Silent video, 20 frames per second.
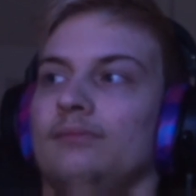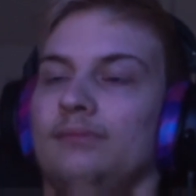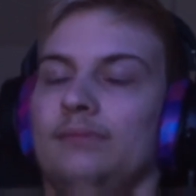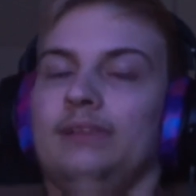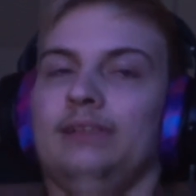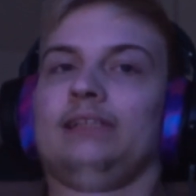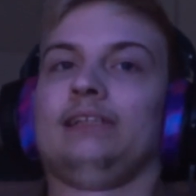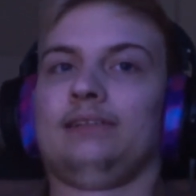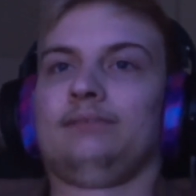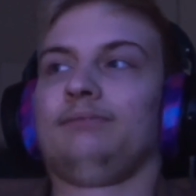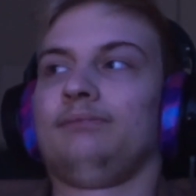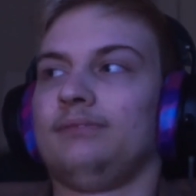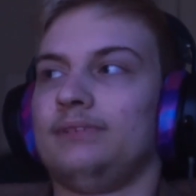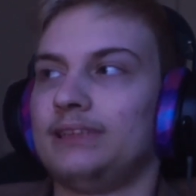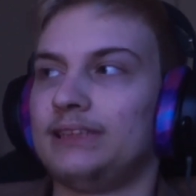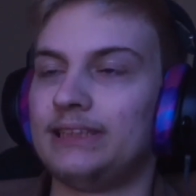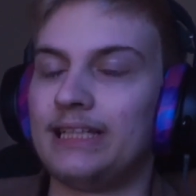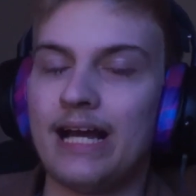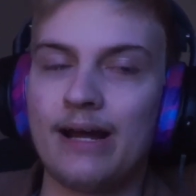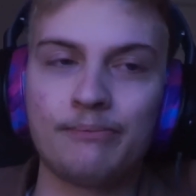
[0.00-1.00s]
and he
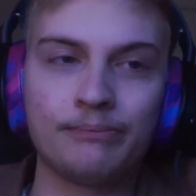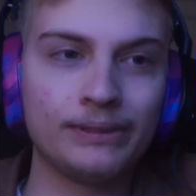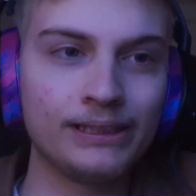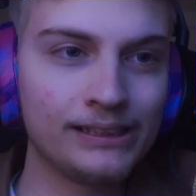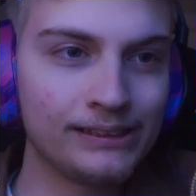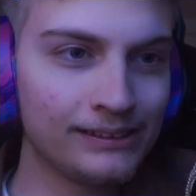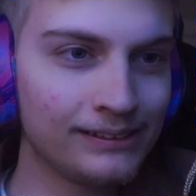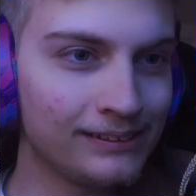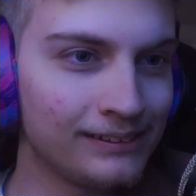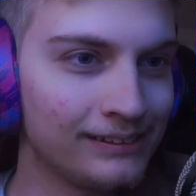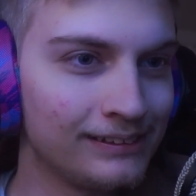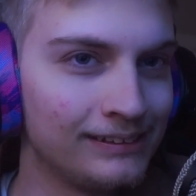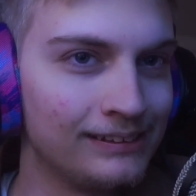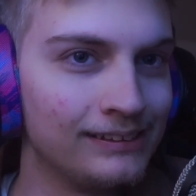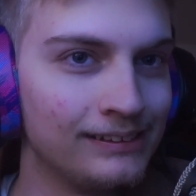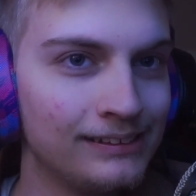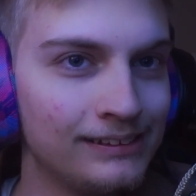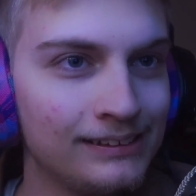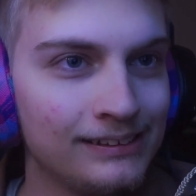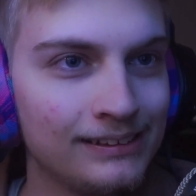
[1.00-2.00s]
snapped it and it